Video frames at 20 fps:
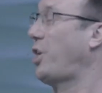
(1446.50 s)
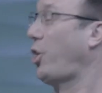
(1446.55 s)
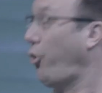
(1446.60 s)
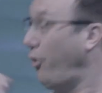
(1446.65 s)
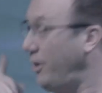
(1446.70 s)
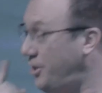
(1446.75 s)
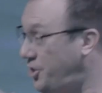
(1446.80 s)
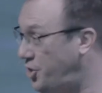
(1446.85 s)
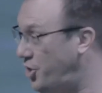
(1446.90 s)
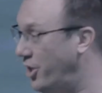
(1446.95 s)

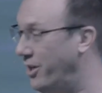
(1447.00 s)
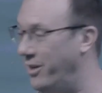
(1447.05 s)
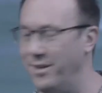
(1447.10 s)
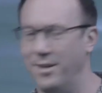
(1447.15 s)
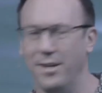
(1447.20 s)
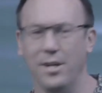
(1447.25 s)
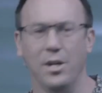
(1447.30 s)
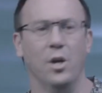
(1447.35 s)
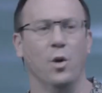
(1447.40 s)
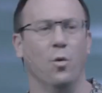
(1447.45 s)
Christian
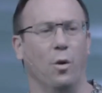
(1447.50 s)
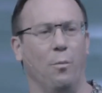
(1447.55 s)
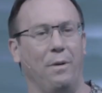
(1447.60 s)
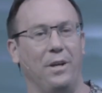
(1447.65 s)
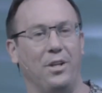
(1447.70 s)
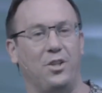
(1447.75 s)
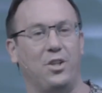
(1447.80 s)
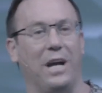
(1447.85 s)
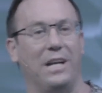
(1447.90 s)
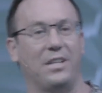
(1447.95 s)
will
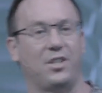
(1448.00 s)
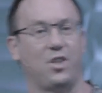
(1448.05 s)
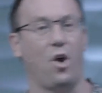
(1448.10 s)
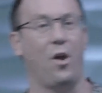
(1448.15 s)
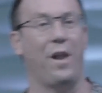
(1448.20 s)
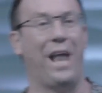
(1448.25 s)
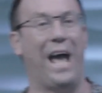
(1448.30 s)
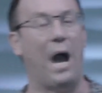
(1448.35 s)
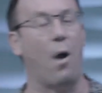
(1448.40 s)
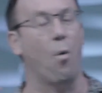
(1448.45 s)
be judged
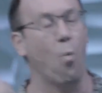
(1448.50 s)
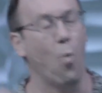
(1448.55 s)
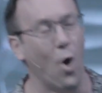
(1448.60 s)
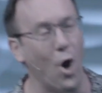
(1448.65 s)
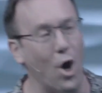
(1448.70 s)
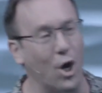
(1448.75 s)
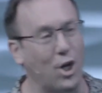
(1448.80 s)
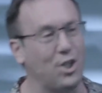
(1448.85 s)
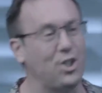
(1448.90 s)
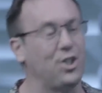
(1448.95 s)
on our
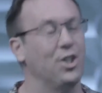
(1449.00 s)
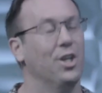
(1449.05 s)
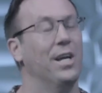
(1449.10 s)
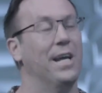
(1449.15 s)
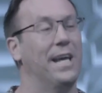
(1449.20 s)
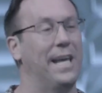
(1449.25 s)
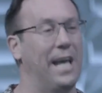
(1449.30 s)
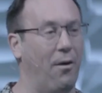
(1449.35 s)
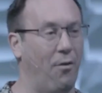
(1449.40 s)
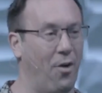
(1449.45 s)
works
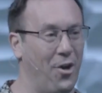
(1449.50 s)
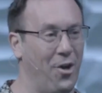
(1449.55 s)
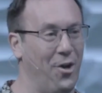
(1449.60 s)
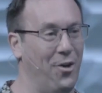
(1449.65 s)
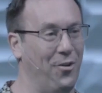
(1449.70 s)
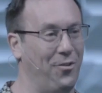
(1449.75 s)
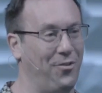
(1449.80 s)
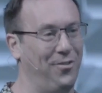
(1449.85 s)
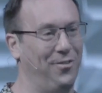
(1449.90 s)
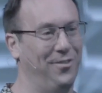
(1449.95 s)
here on
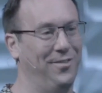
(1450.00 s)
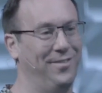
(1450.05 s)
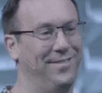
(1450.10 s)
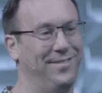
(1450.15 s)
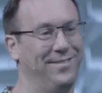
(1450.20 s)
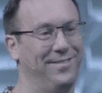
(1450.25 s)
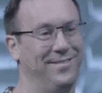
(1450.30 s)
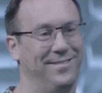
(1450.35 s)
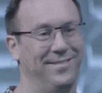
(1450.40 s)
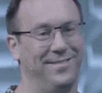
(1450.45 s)
earth.
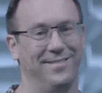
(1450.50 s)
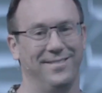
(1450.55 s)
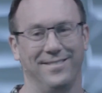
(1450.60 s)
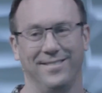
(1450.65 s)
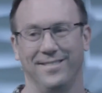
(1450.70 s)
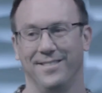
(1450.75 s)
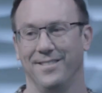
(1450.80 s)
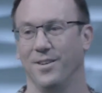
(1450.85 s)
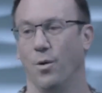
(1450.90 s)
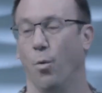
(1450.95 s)

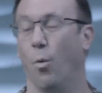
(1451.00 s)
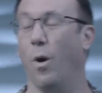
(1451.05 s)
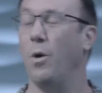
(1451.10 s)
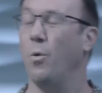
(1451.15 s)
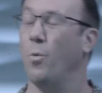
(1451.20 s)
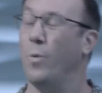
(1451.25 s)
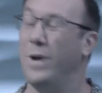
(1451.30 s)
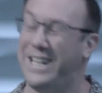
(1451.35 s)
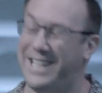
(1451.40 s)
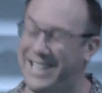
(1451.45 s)

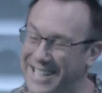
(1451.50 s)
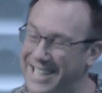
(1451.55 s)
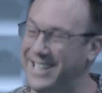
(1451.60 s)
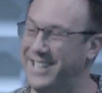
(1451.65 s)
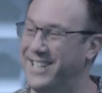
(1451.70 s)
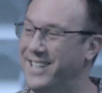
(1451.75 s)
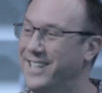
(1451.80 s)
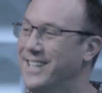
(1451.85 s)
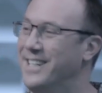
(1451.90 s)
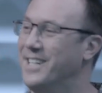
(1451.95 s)
What we
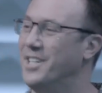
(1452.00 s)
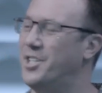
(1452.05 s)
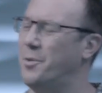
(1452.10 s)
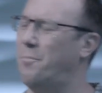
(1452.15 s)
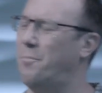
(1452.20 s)
did to